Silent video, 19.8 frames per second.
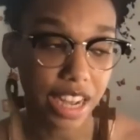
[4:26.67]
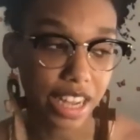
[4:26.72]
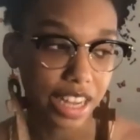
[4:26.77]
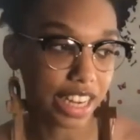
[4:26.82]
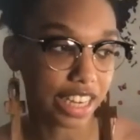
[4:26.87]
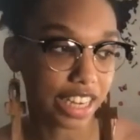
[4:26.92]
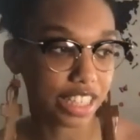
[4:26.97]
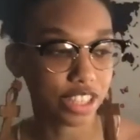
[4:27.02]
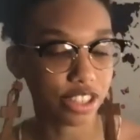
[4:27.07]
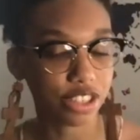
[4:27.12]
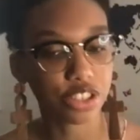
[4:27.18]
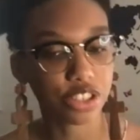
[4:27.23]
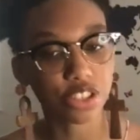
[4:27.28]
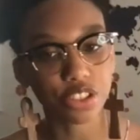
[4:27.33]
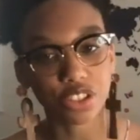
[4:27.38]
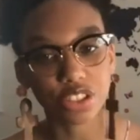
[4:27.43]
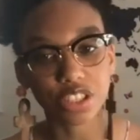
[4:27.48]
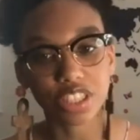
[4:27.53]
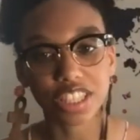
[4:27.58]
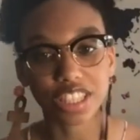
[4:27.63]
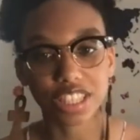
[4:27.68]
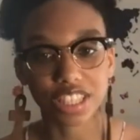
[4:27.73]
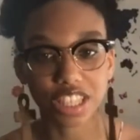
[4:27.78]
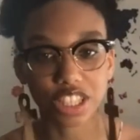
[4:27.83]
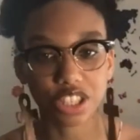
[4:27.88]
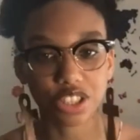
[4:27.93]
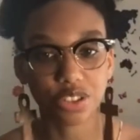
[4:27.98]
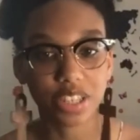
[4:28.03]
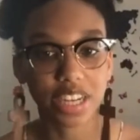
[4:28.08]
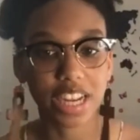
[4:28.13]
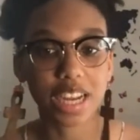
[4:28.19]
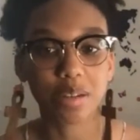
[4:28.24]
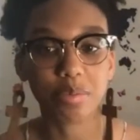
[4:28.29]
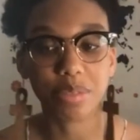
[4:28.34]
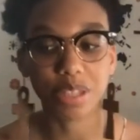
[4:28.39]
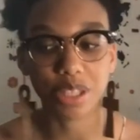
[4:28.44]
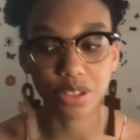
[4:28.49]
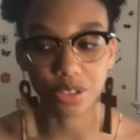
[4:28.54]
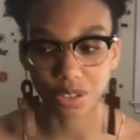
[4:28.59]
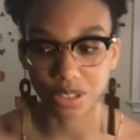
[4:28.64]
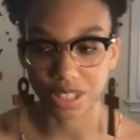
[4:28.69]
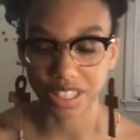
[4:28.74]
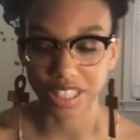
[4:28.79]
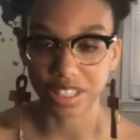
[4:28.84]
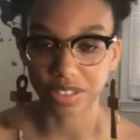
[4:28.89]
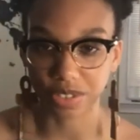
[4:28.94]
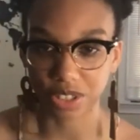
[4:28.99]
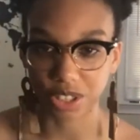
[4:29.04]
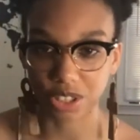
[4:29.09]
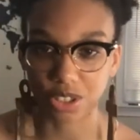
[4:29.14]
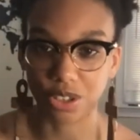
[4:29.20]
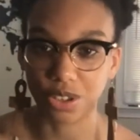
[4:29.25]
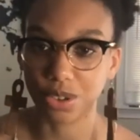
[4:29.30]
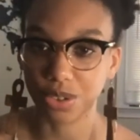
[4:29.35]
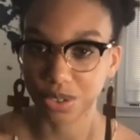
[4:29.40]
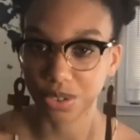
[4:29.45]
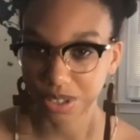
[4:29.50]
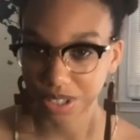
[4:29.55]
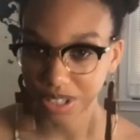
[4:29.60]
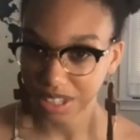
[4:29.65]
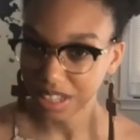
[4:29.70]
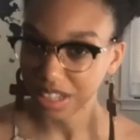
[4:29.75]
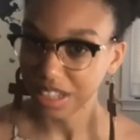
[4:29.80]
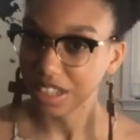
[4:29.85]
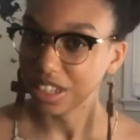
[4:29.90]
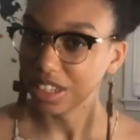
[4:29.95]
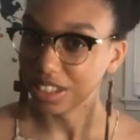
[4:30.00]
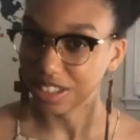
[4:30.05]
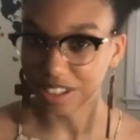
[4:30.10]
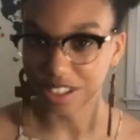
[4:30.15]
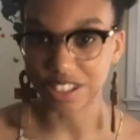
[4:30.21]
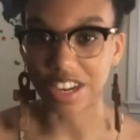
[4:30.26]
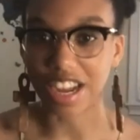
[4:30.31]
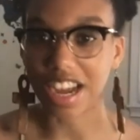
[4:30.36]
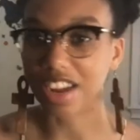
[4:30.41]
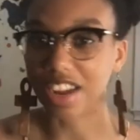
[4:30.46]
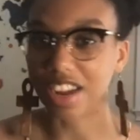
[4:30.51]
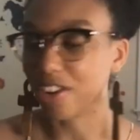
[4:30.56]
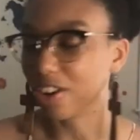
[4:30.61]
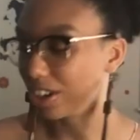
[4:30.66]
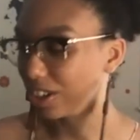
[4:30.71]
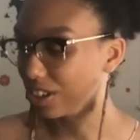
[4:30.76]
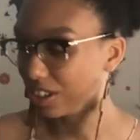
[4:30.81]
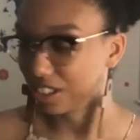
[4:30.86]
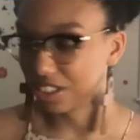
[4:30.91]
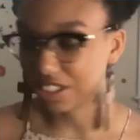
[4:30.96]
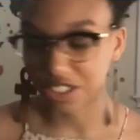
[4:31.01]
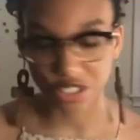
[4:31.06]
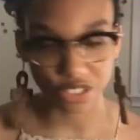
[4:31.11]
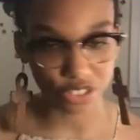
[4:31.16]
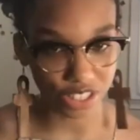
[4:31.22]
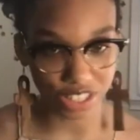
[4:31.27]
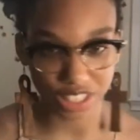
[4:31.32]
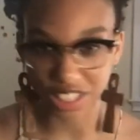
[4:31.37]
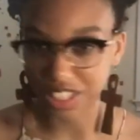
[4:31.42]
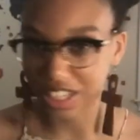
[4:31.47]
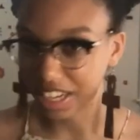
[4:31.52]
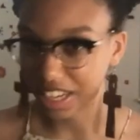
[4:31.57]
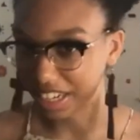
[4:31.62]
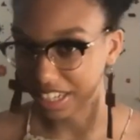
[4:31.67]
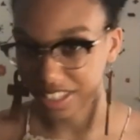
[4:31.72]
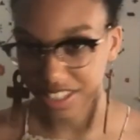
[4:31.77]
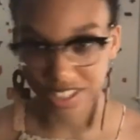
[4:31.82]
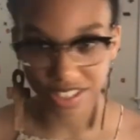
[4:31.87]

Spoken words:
Like there's certain things that you can be doing even though you're not on the streets, like